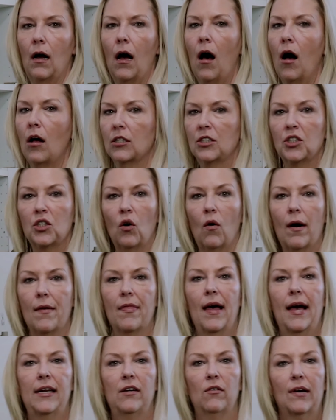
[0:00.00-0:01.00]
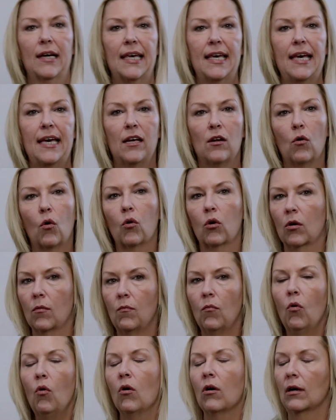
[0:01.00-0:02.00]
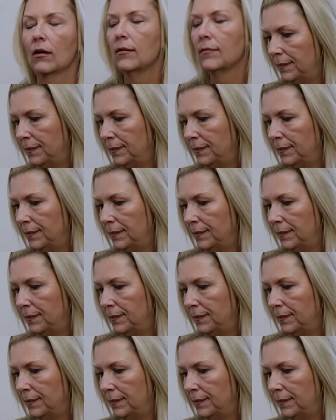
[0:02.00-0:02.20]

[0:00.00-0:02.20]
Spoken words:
I'll just go online to Ikea and order more.